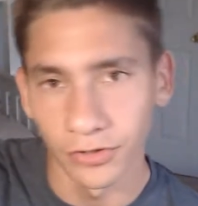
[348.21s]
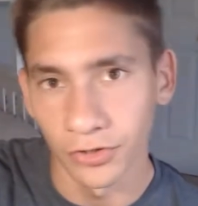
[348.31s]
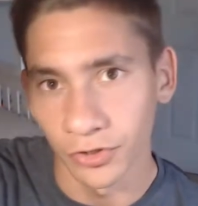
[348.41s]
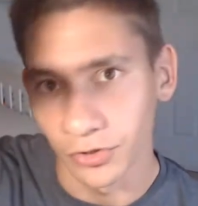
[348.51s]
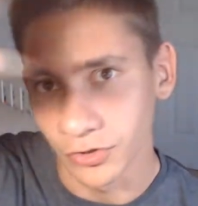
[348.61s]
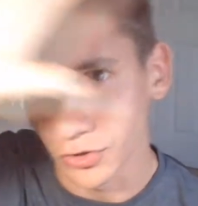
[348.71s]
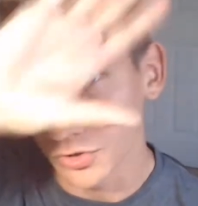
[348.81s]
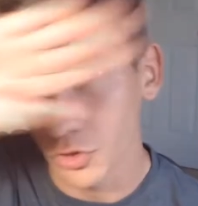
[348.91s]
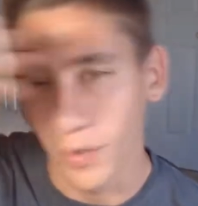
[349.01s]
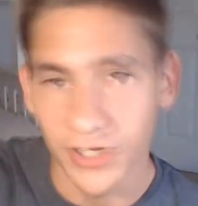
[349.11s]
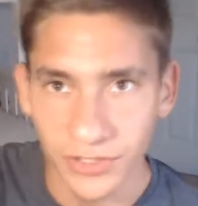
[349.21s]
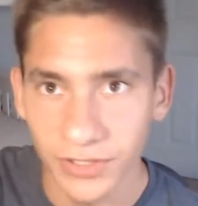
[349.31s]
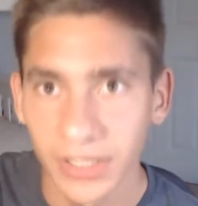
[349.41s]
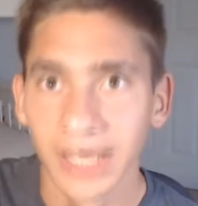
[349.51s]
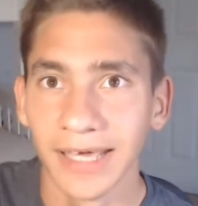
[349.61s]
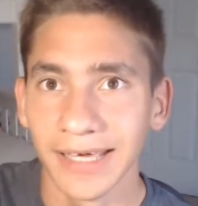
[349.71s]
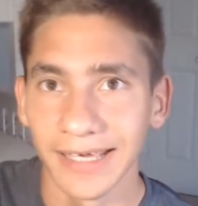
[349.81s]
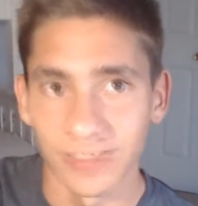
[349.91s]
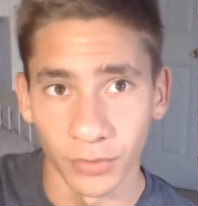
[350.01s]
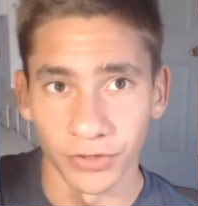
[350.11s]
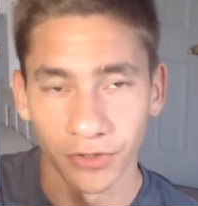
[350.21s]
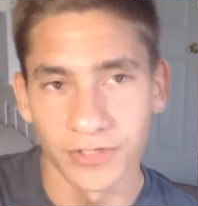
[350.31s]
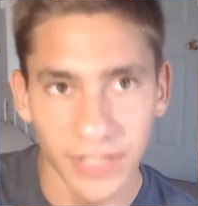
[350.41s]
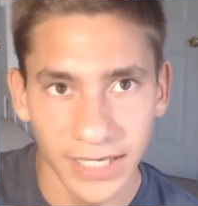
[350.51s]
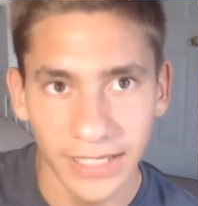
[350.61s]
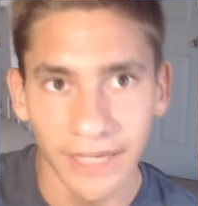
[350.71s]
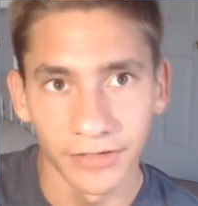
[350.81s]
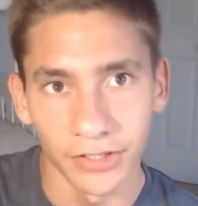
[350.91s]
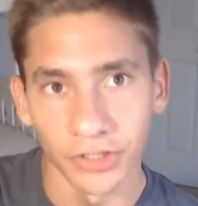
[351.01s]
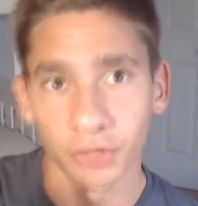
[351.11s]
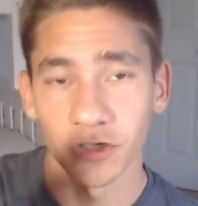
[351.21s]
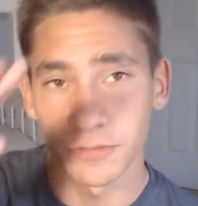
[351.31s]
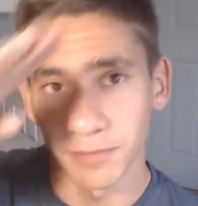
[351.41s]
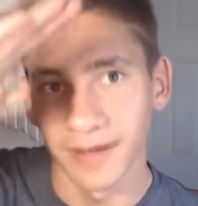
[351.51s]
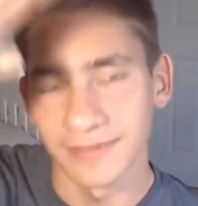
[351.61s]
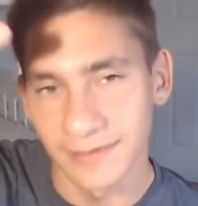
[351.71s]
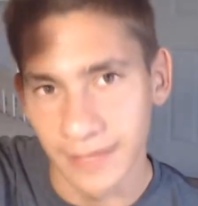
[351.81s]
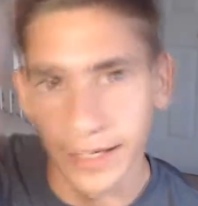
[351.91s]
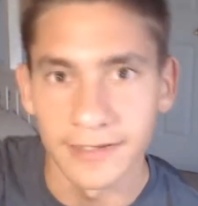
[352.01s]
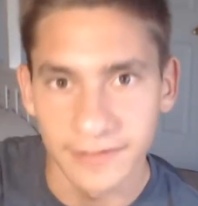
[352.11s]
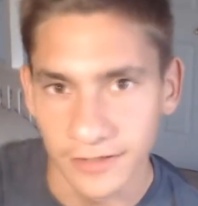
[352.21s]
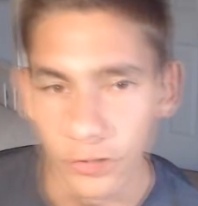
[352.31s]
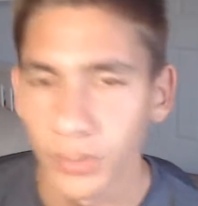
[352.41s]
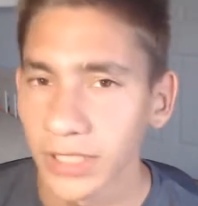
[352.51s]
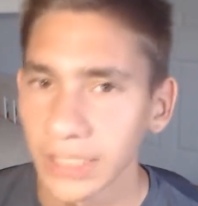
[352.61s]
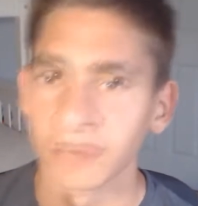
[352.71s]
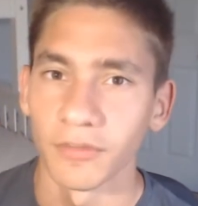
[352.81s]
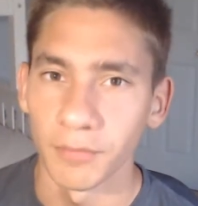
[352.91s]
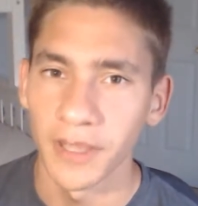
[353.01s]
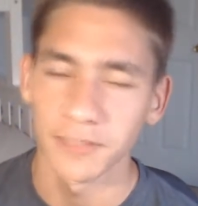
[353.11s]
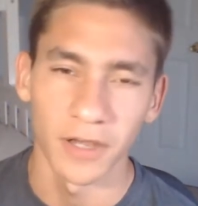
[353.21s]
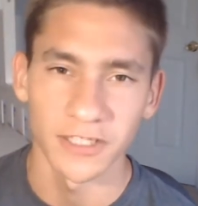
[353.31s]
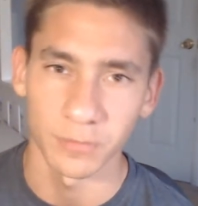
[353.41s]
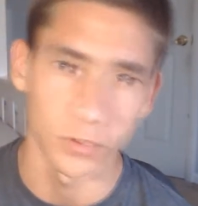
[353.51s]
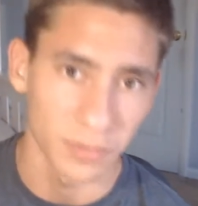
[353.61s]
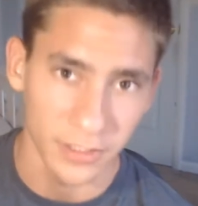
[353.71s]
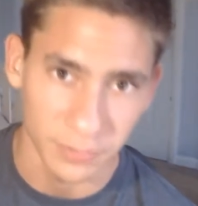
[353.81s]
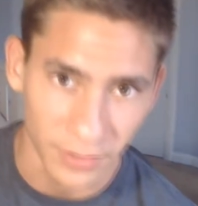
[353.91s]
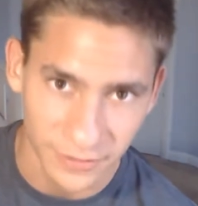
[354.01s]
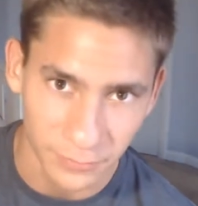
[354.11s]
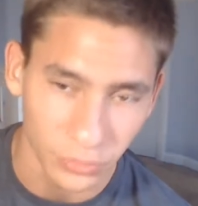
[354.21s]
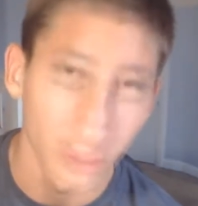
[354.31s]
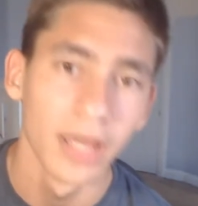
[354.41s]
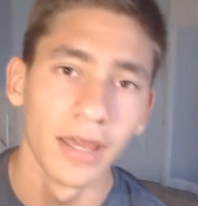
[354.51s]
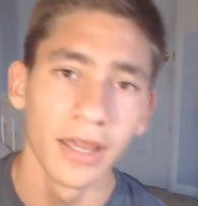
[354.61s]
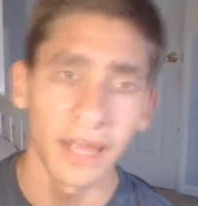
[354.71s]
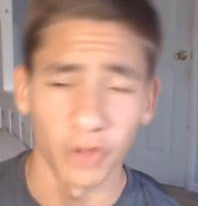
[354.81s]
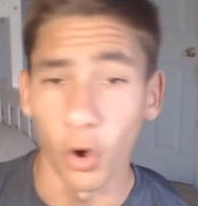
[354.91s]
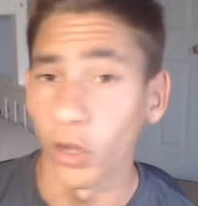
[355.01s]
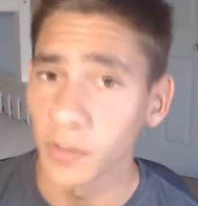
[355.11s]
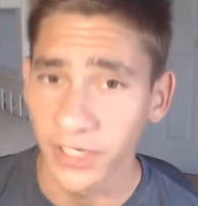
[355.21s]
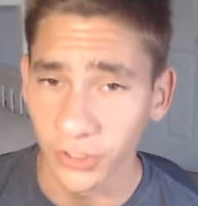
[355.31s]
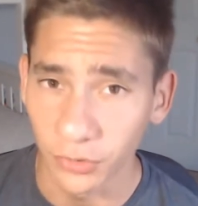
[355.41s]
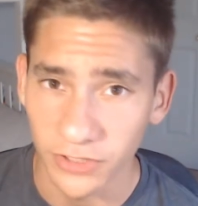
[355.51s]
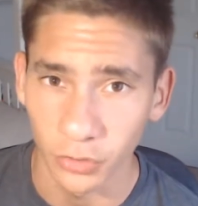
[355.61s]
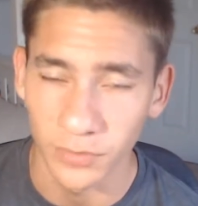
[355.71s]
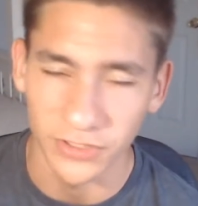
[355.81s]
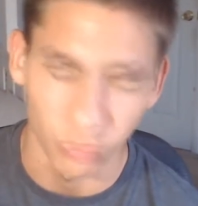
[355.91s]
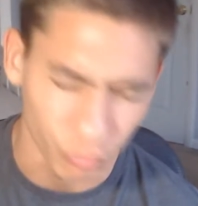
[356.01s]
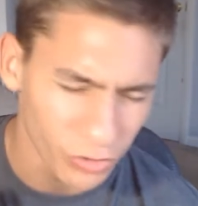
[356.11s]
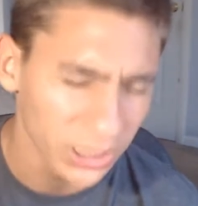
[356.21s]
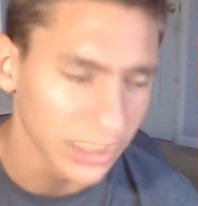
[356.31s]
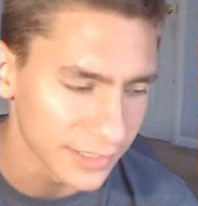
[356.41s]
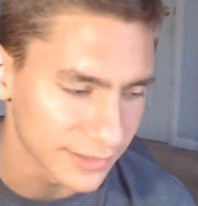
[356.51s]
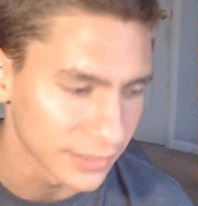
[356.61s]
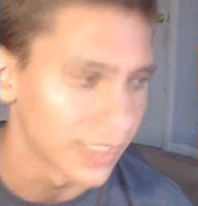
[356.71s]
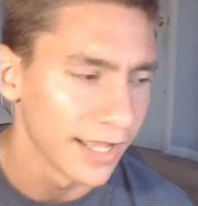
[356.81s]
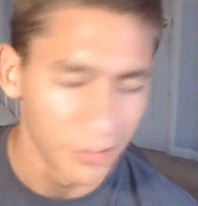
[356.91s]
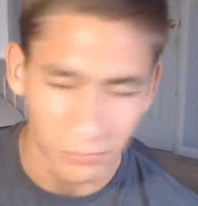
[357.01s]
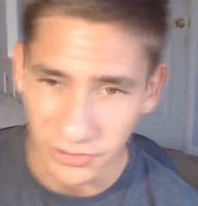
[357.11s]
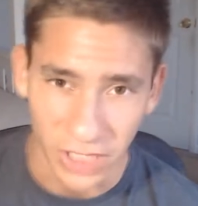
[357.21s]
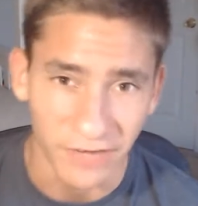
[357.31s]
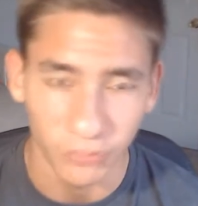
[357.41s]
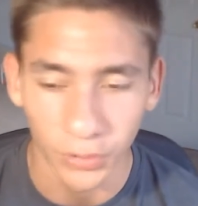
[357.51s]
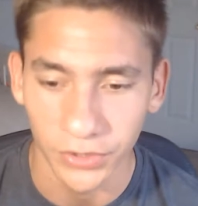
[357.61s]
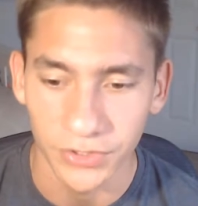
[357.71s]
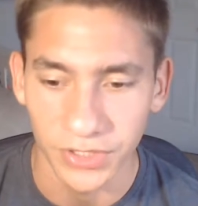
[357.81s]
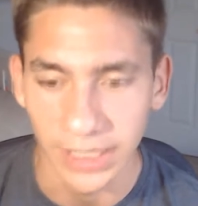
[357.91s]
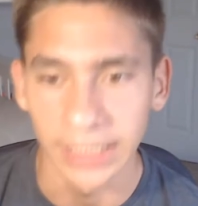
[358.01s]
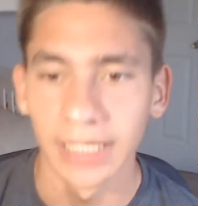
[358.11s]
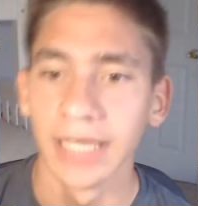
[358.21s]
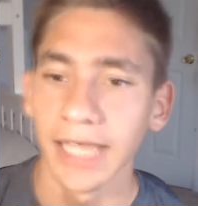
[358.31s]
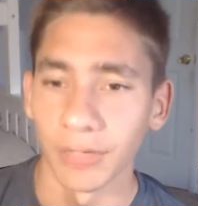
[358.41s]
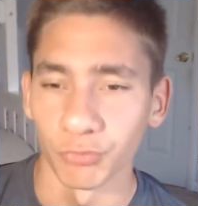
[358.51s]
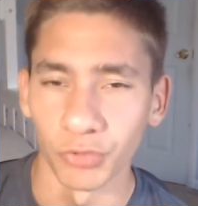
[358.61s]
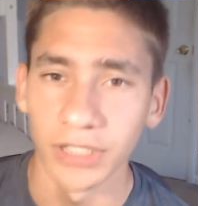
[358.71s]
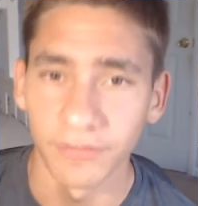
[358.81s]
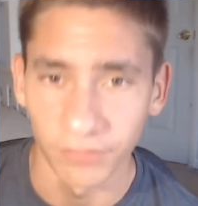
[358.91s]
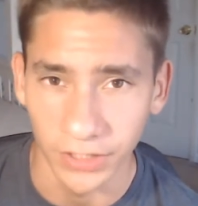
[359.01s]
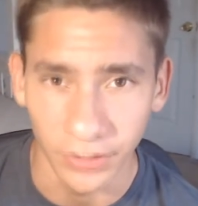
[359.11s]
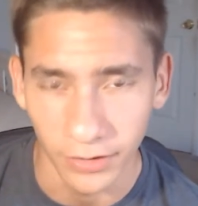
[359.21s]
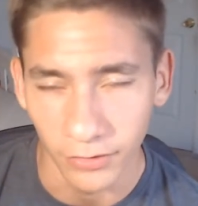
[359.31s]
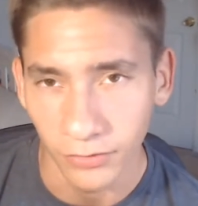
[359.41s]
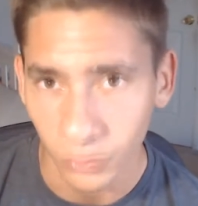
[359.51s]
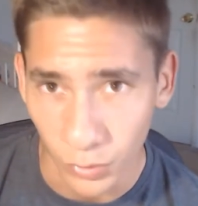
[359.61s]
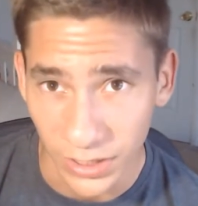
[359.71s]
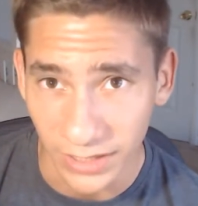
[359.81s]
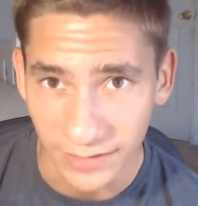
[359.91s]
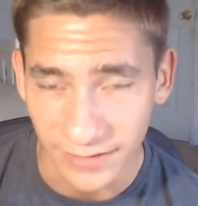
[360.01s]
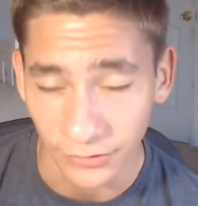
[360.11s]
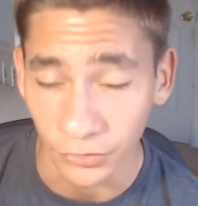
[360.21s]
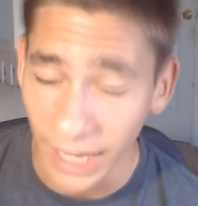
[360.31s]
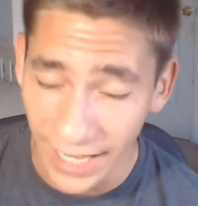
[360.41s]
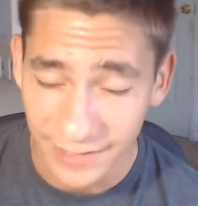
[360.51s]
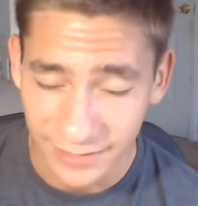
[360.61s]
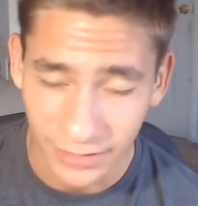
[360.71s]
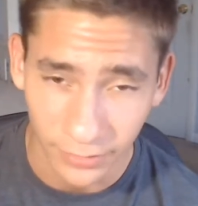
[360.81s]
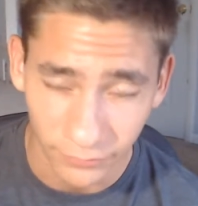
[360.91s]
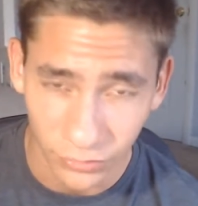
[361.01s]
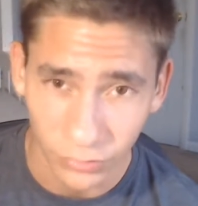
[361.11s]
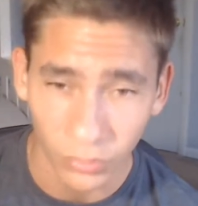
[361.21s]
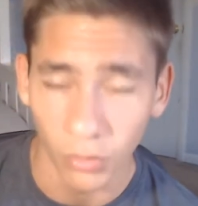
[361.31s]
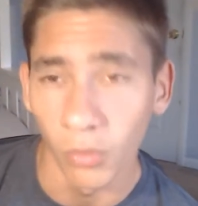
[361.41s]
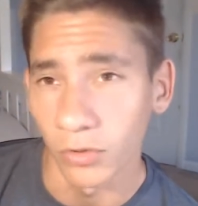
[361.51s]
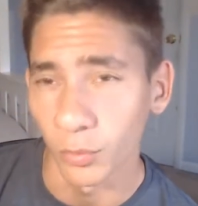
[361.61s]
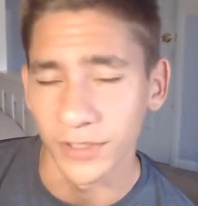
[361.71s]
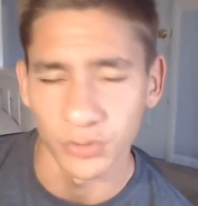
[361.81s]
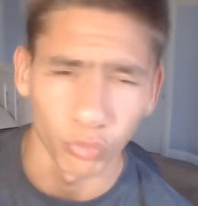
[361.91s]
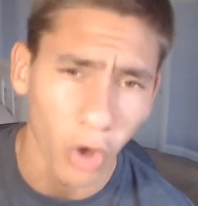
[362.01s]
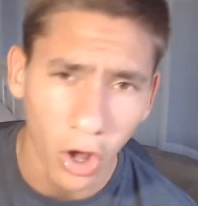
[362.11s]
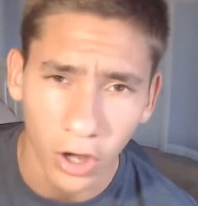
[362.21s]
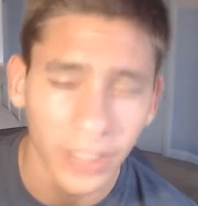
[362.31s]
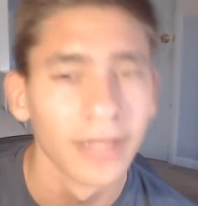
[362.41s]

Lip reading: your question is what they're saying, and then your response is that essay. You want to give the best possible response possible, and the only way to do so is to really listen, decipher what they're saying, and really figure out what it is that they're asking of you or what's wrong,